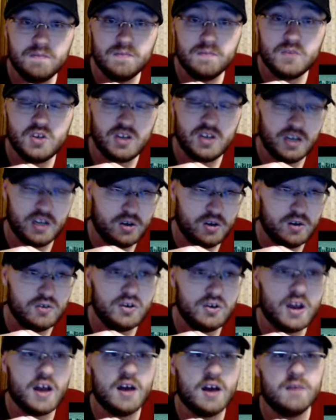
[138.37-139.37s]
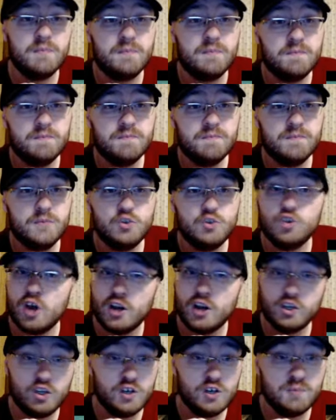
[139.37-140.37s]
She did her job.
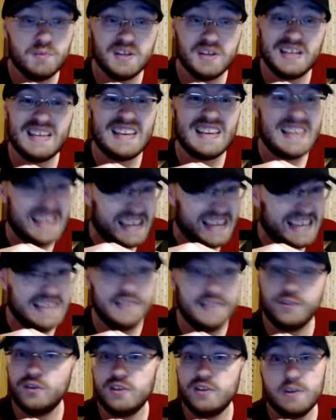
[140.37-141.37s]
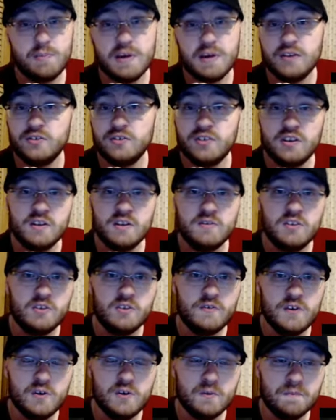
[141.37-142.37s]
John Goodman, easily the best scene of this
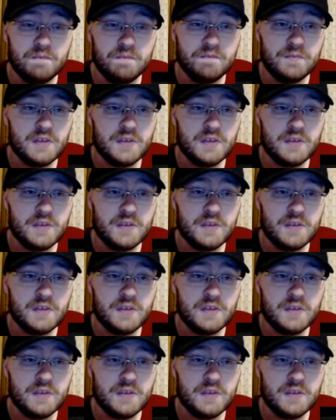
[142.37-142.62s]
film.